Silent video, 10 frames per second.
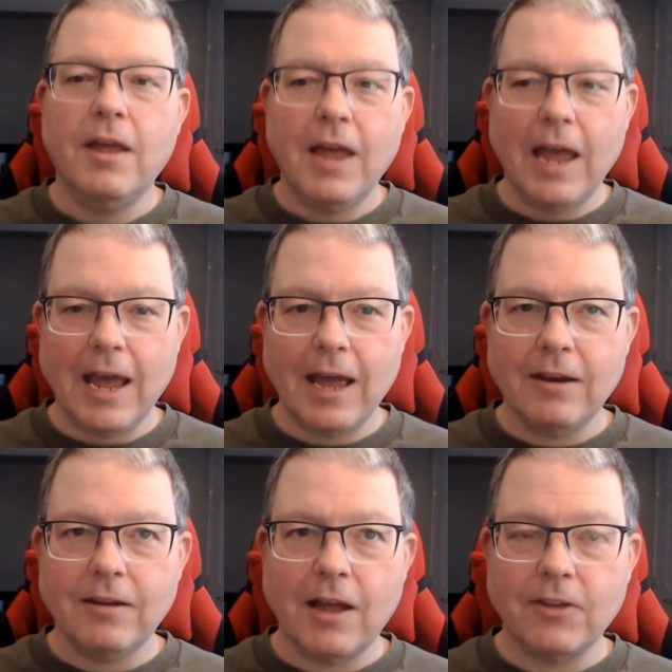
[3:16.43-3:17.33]

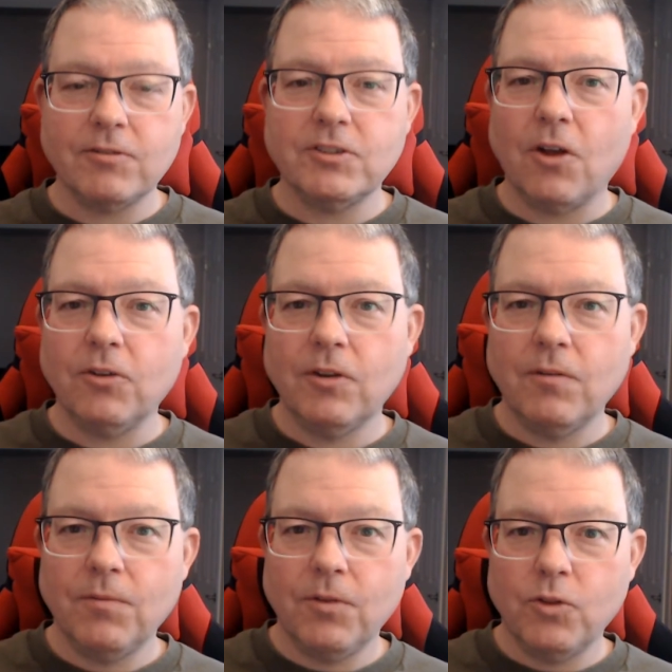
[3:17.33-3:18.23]
And as a result,
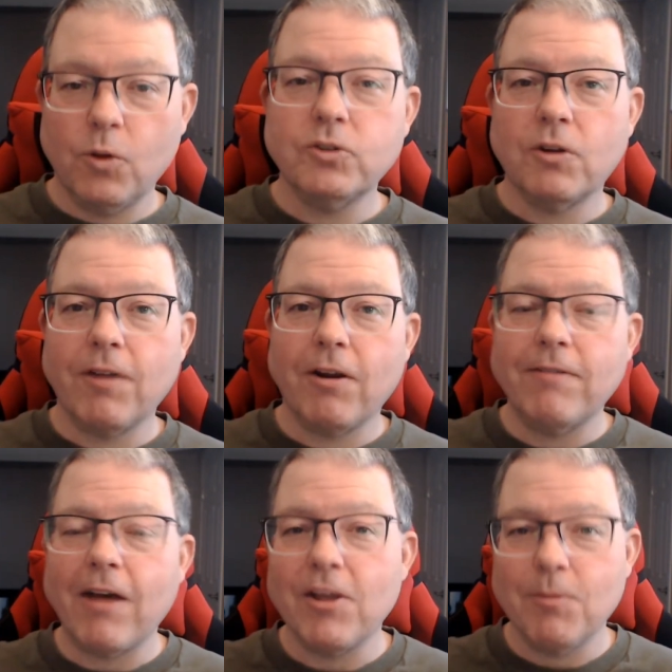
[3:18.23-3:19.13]
those are very
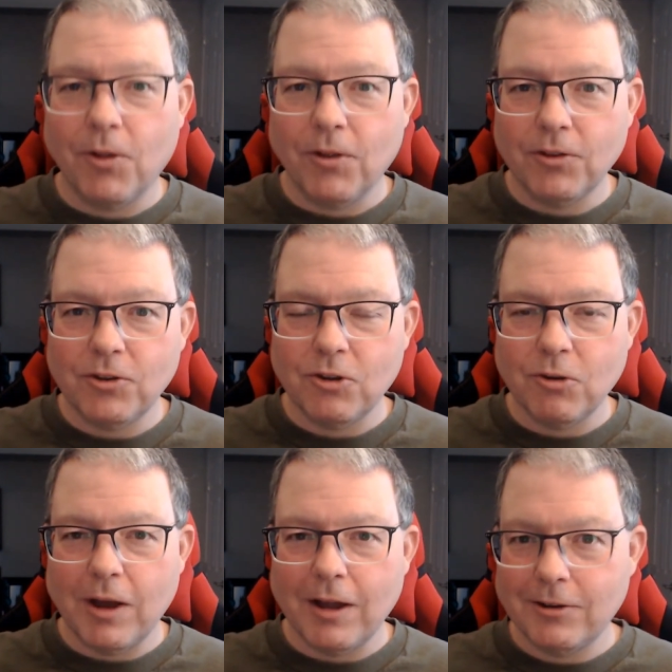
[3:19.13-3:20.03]
valuable
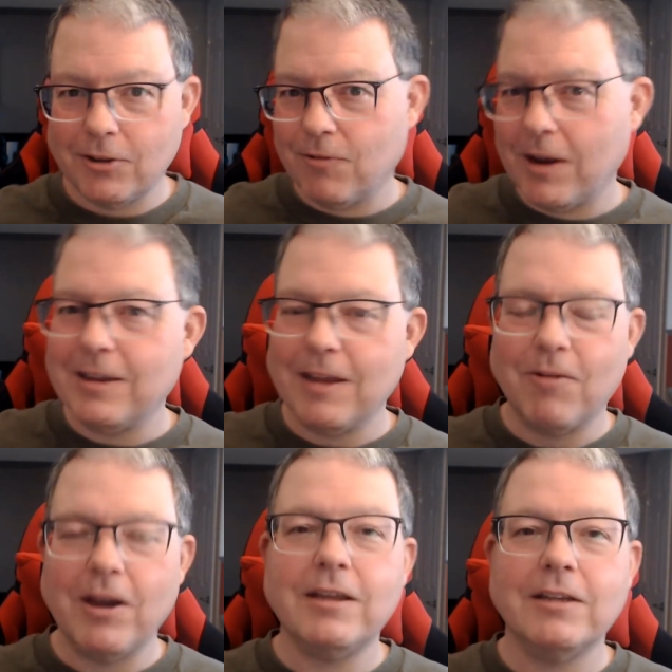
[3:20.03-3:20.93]
to the red team,
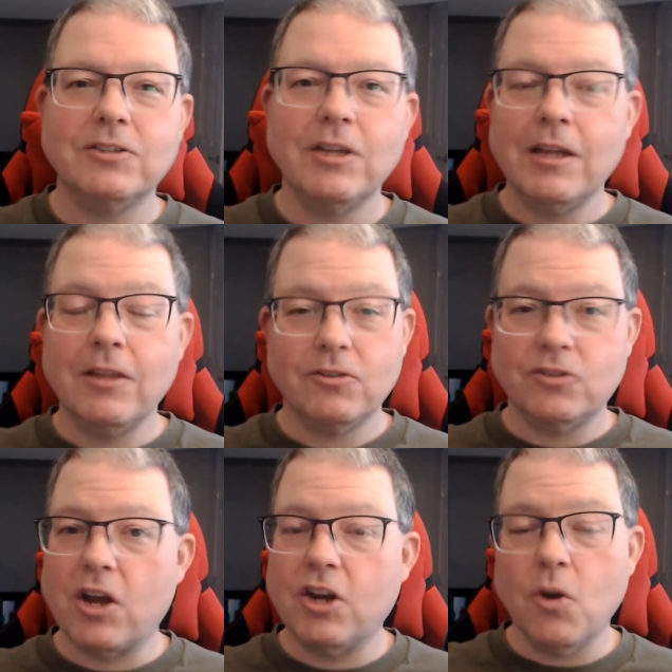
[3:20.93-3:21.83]
right? Because there's
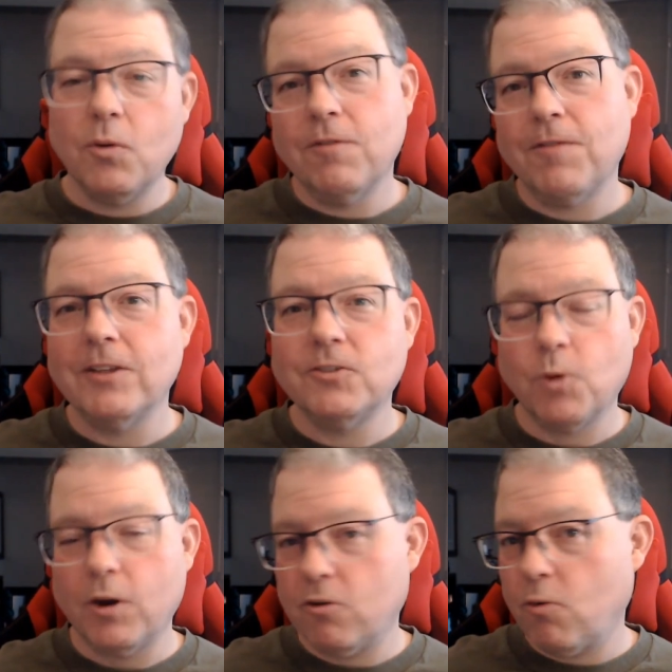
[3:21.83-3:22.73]
not a known defense
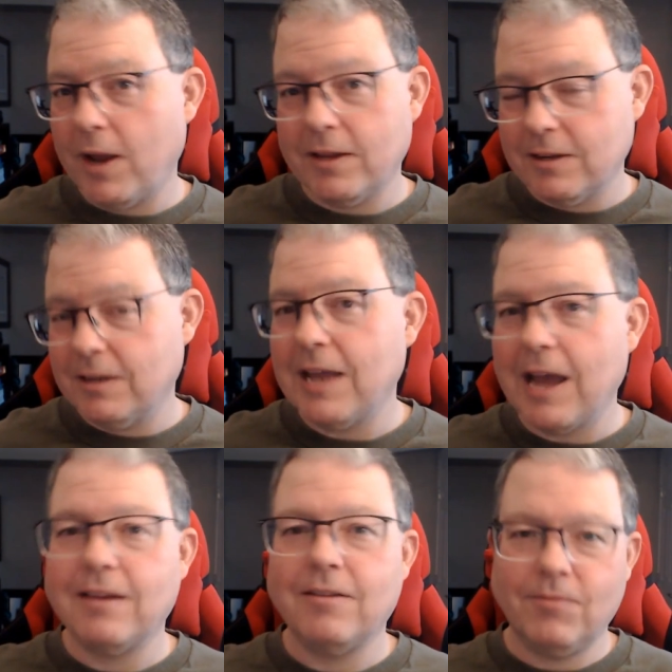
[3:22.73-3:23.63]
for it or a way to
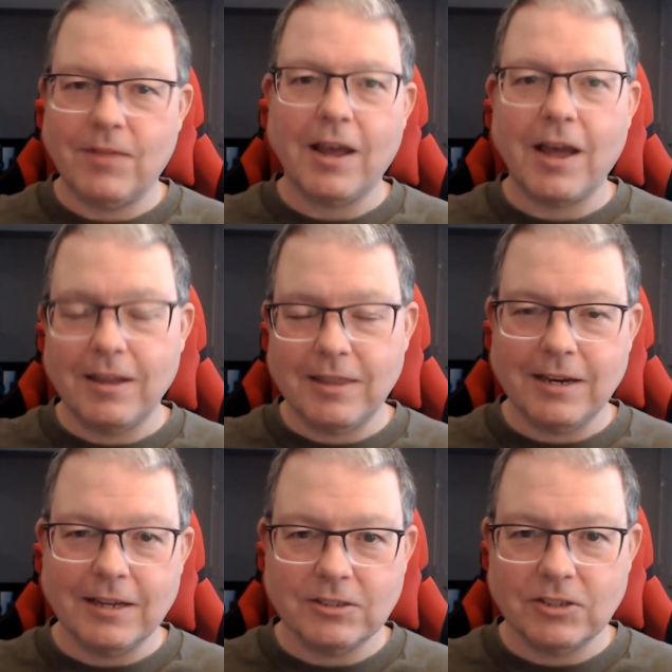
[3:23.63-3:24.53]
detect that kind of thing
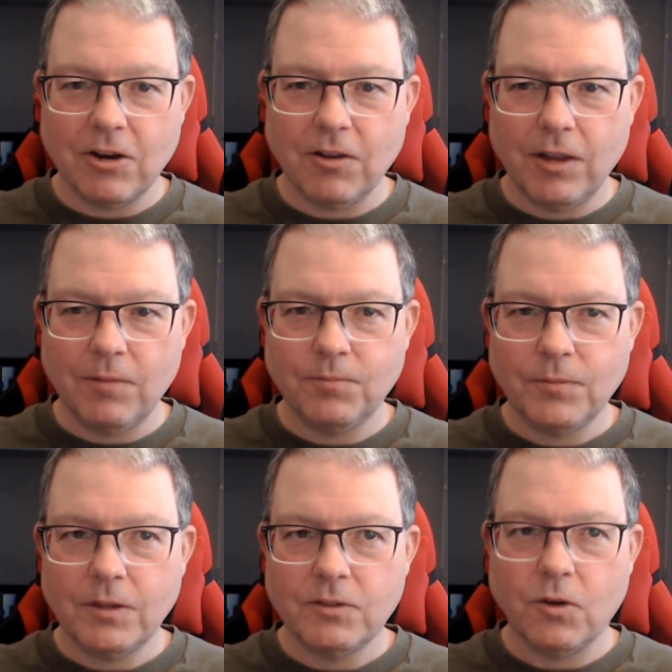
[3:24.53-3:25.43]
necessarily.
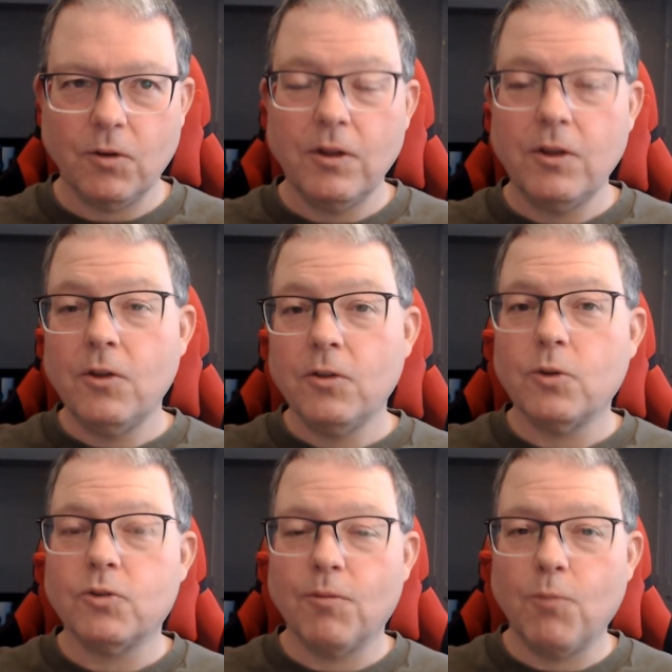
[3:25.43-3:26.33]
So
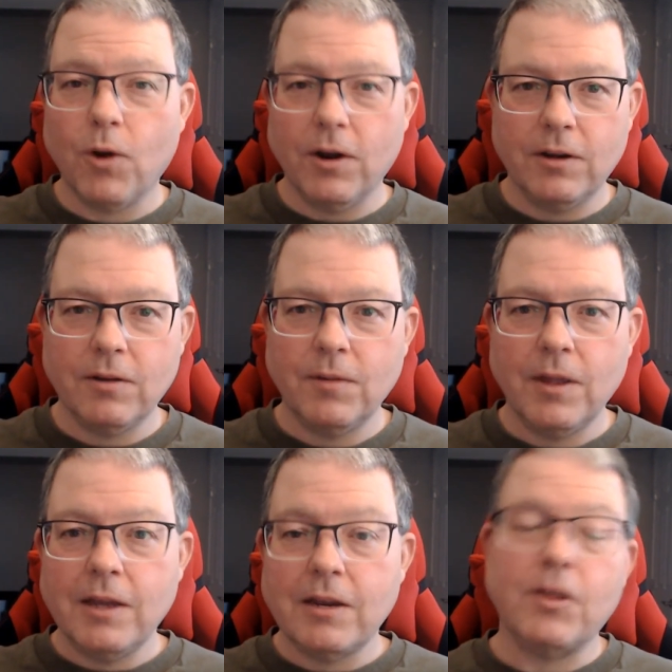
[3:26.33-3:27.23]
those are important.
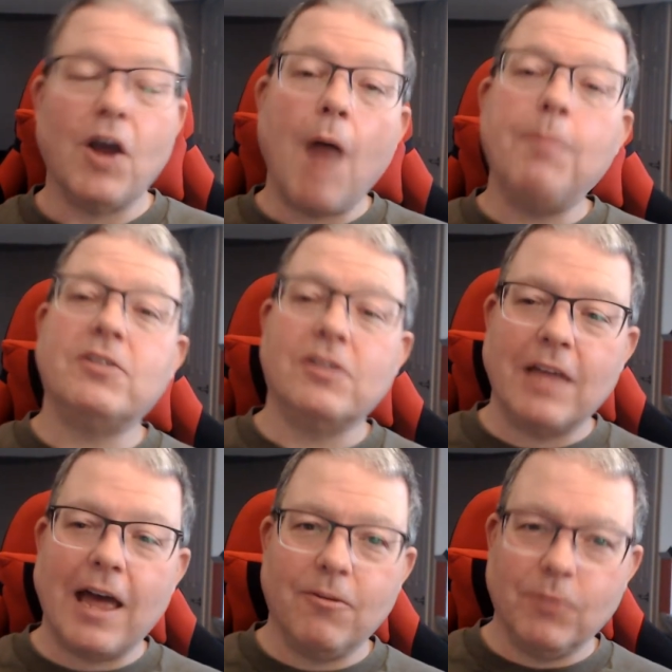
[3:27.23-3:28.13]
Now, the opposite of
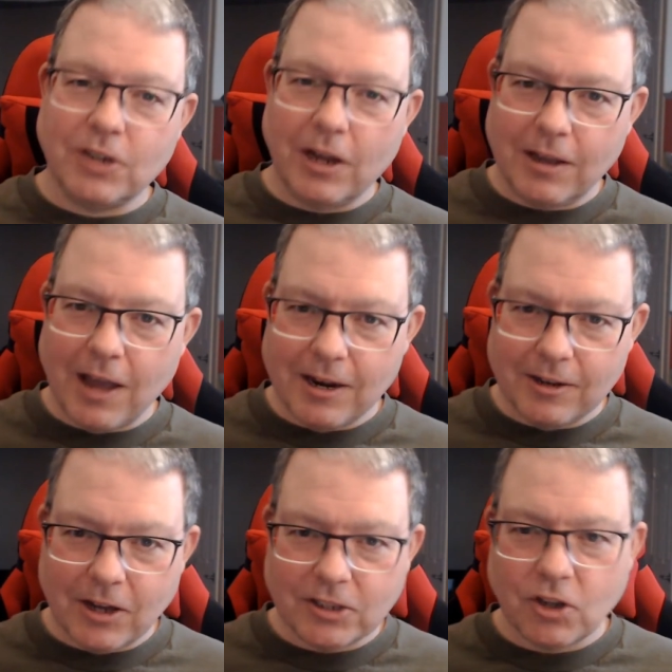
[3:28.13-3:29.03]
that, which I kind of
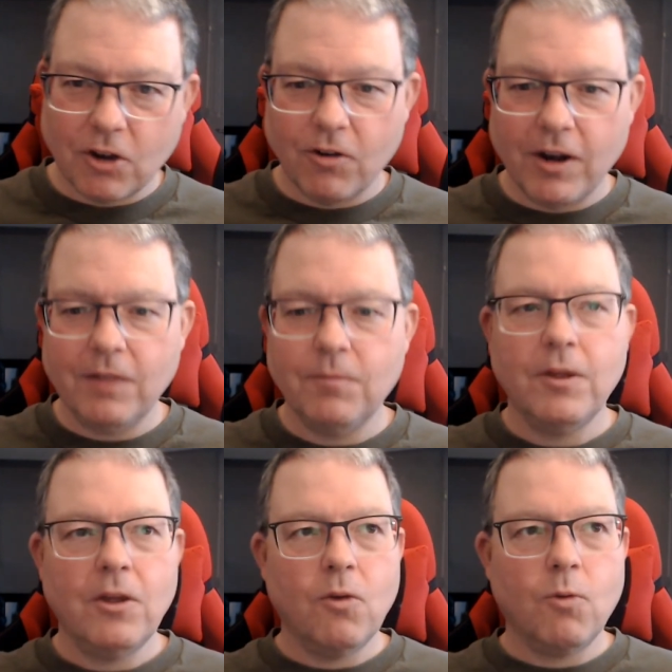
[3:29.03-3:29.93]
touched on already,
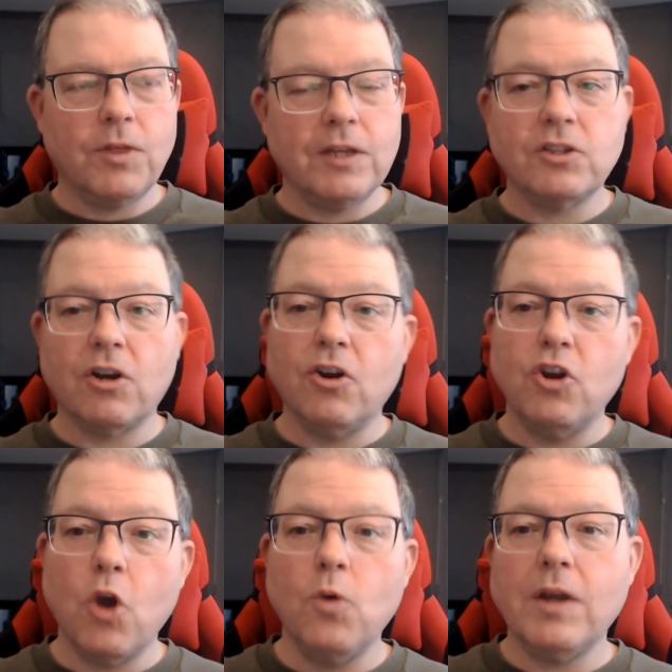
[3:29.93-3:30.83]
were things that are
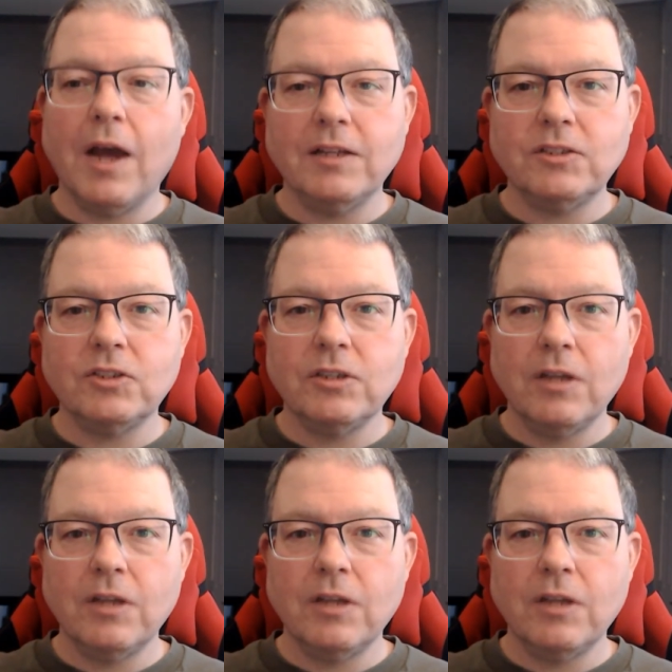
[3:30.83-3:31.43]
unknown to us,